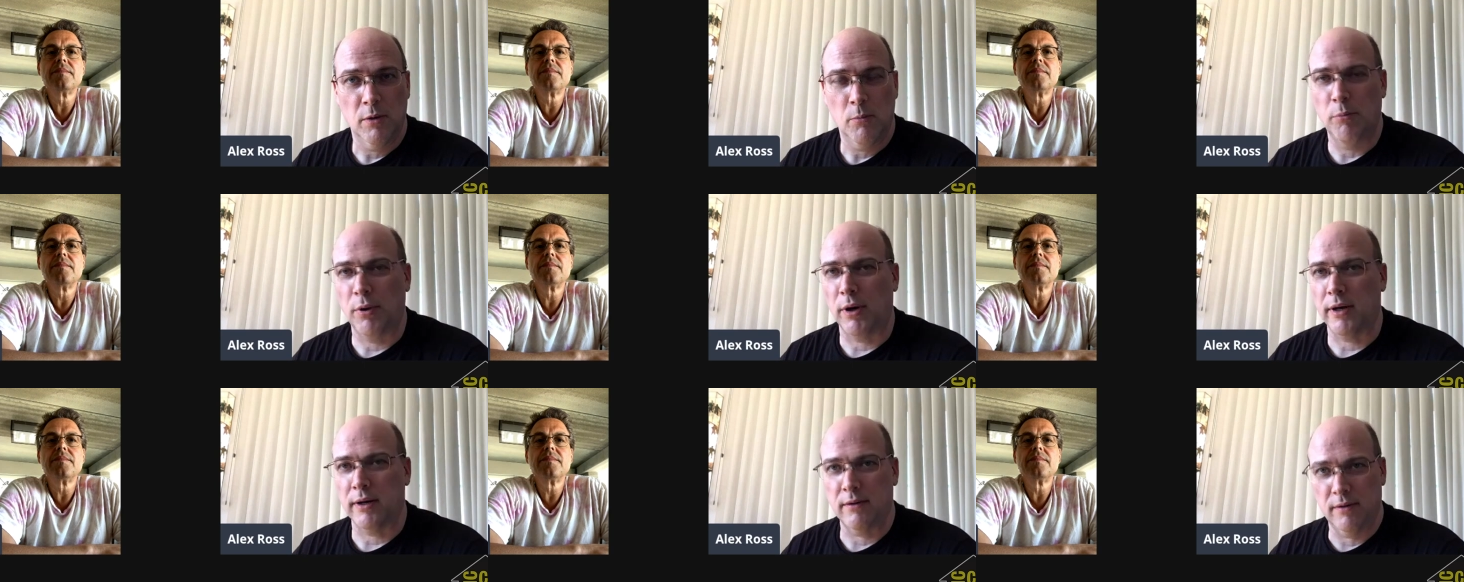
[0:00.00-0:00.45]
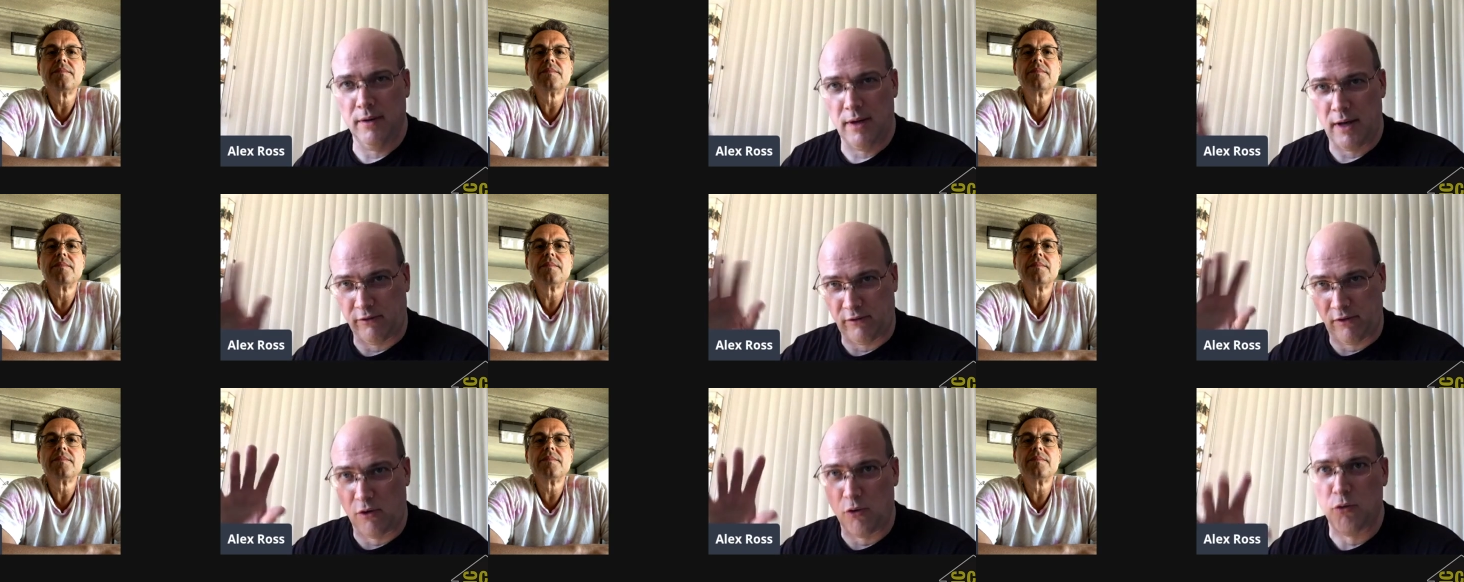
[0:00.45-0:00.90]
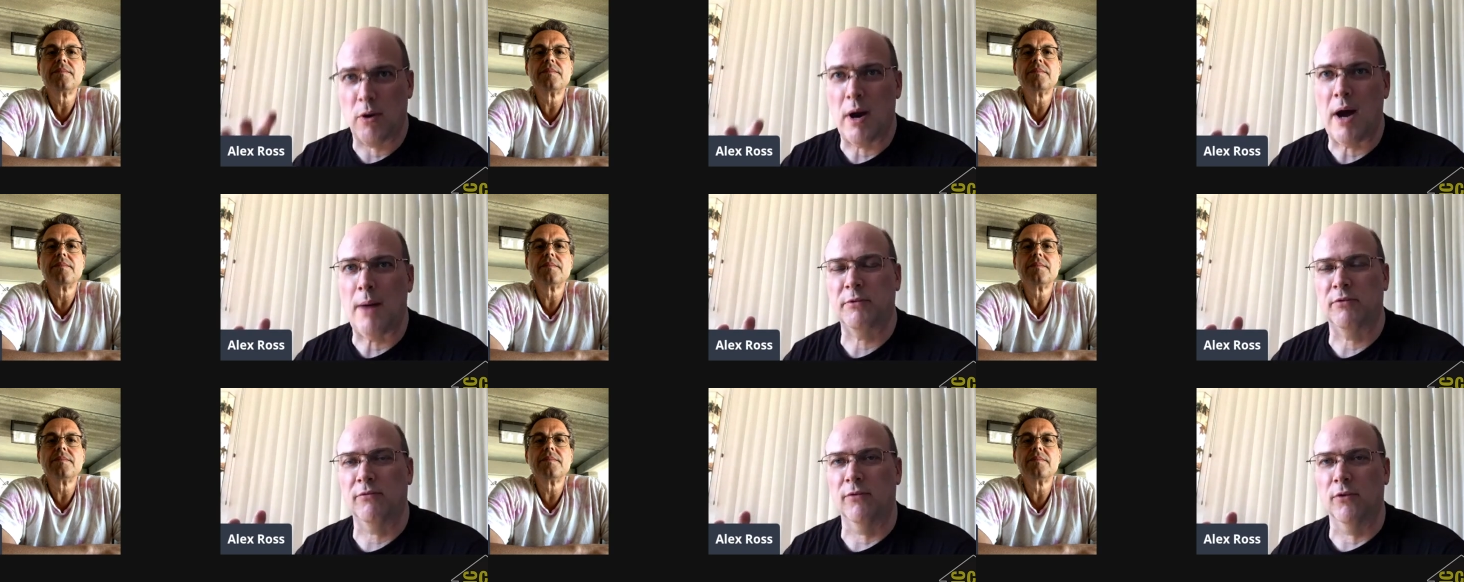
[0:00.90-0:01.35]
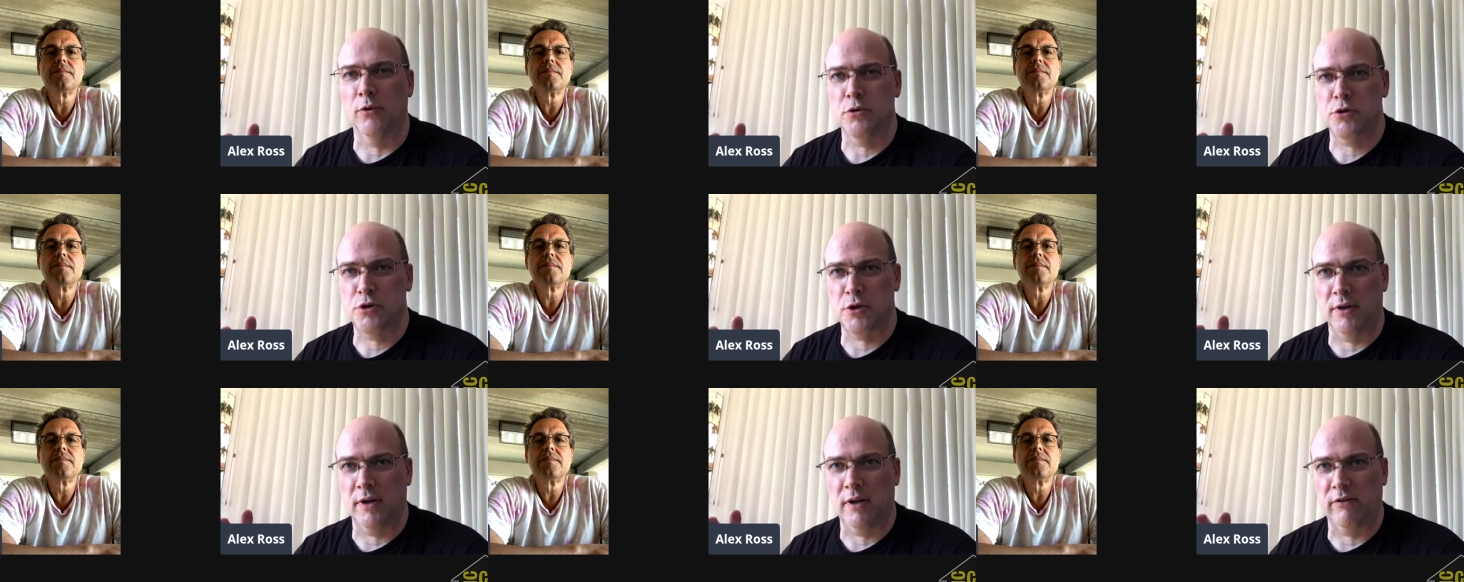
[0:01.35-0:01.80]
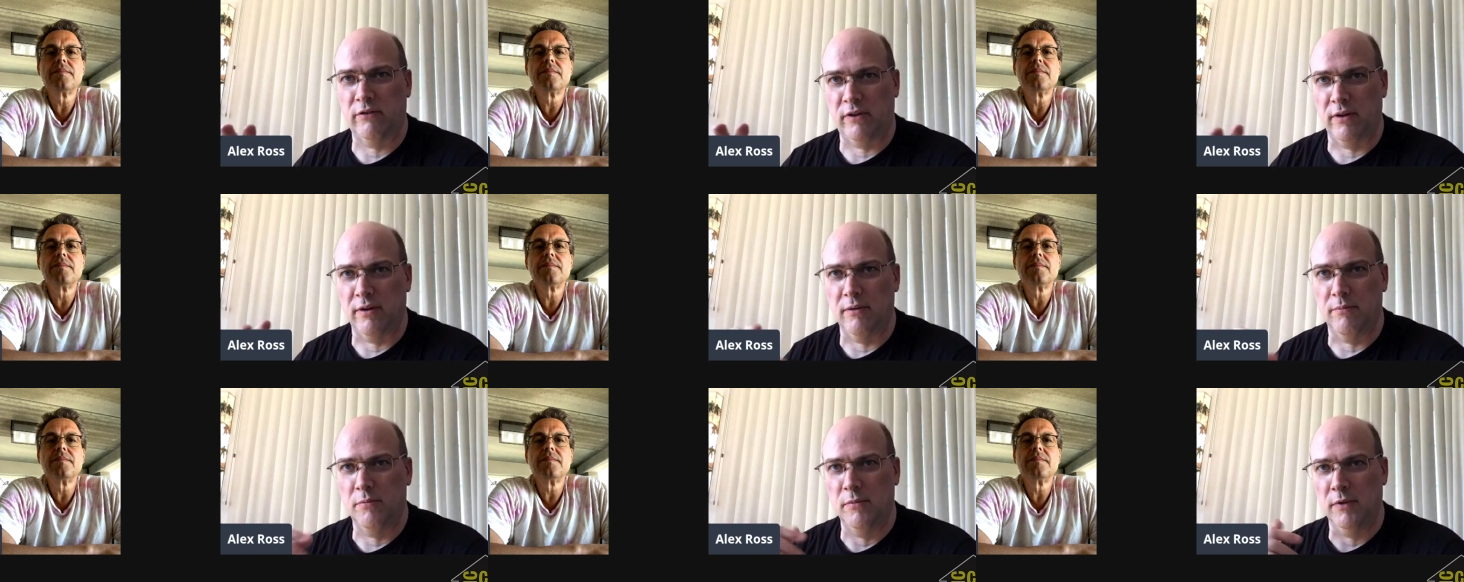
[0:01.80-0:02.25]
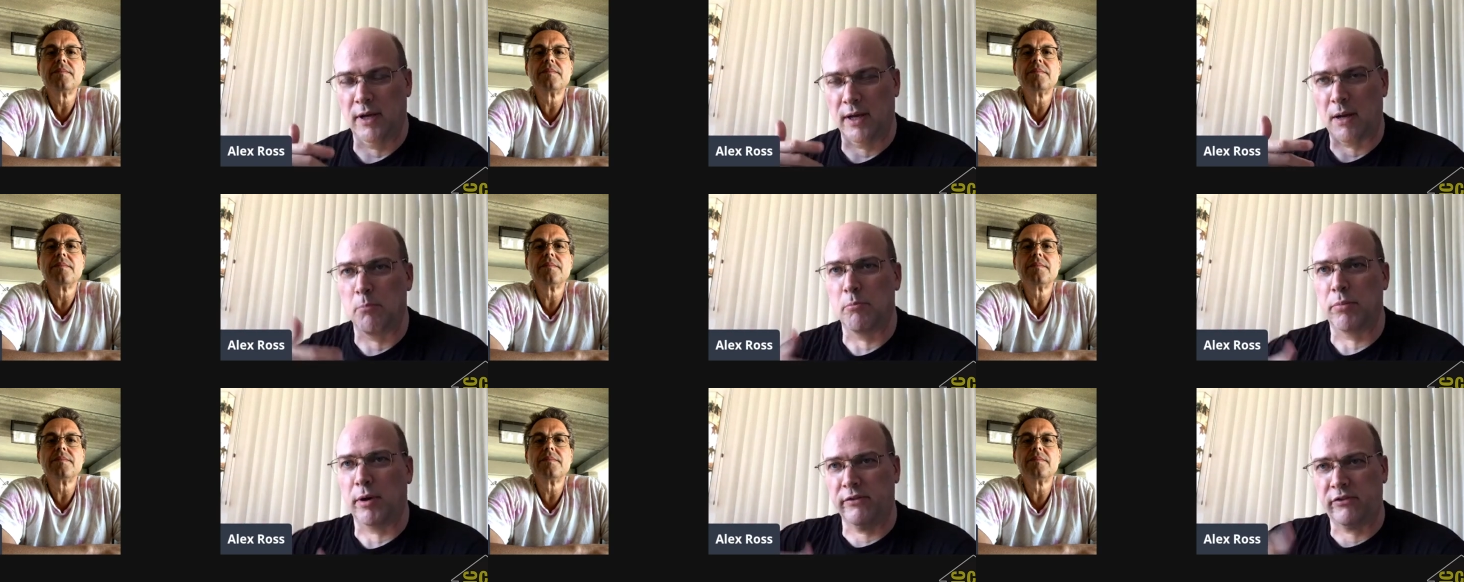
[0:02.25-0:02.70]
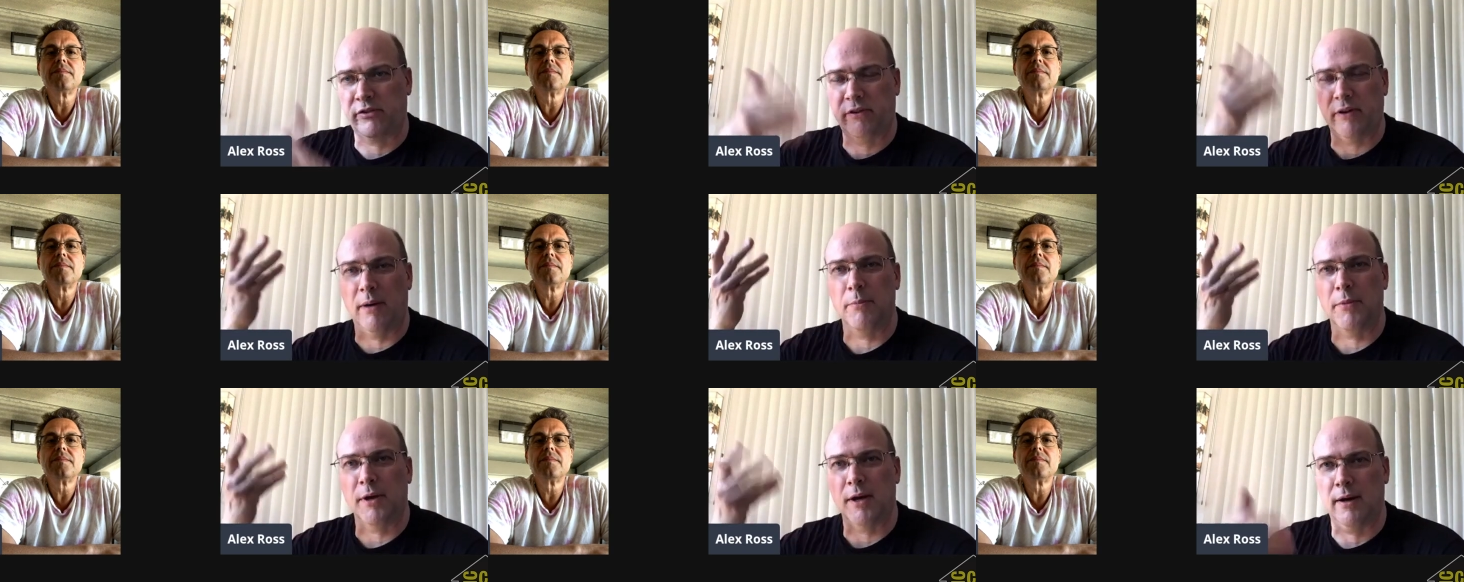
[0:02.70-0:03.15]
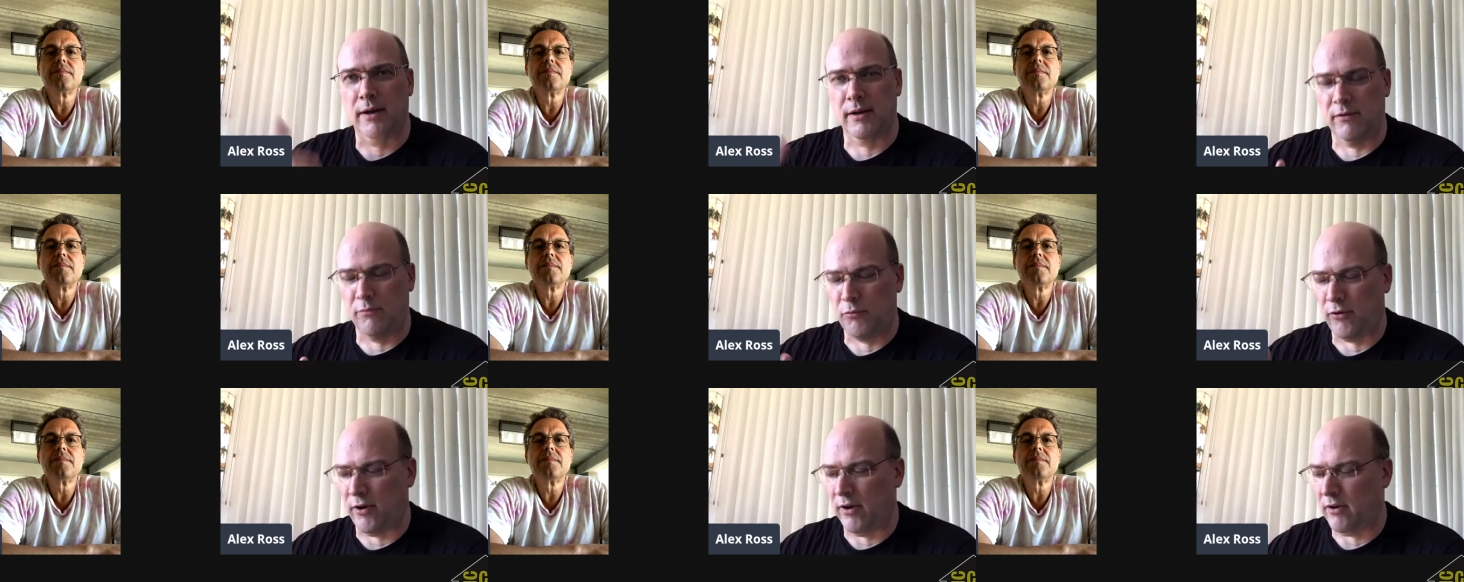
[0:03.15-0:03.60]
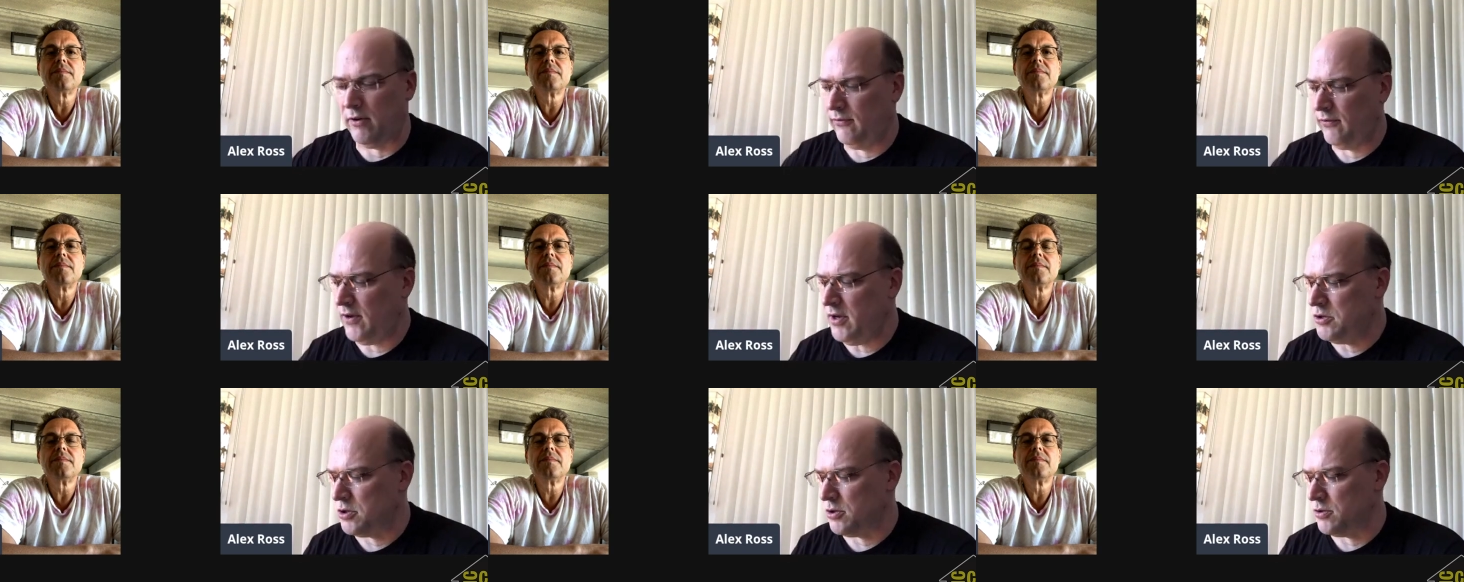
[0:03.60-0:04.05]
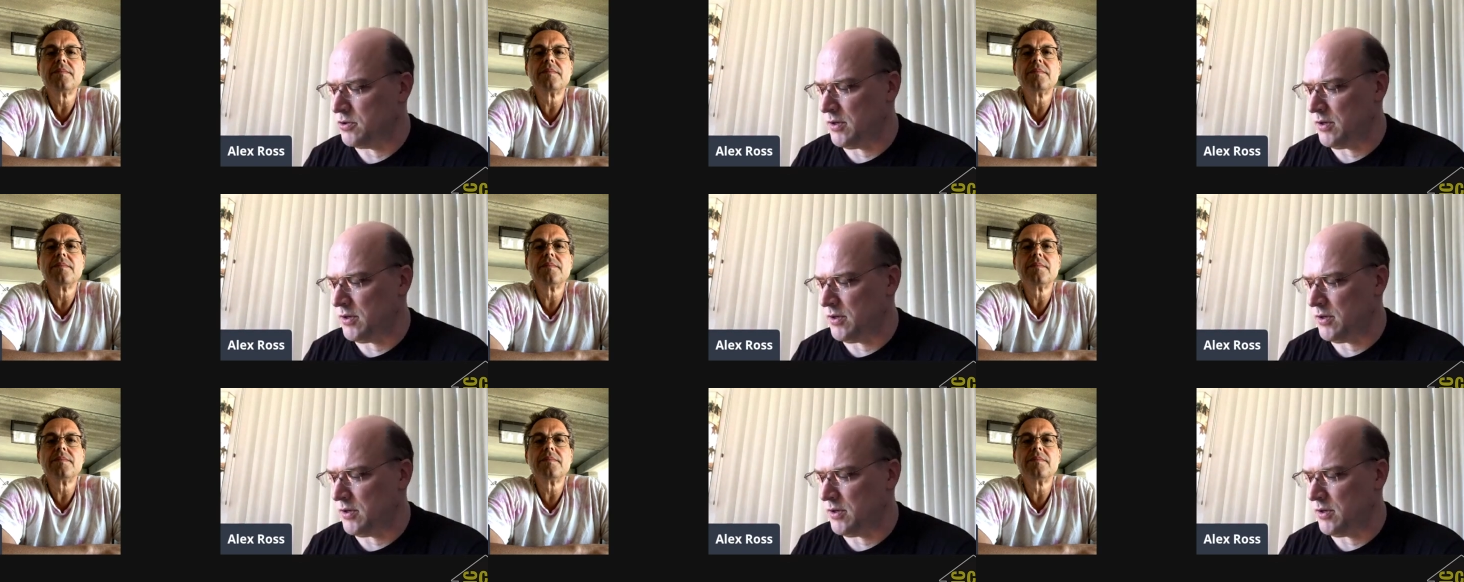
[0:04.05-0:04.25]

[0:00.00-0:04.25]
Speaker 1: but as a cropped version, as a like a bust-up kind of feature.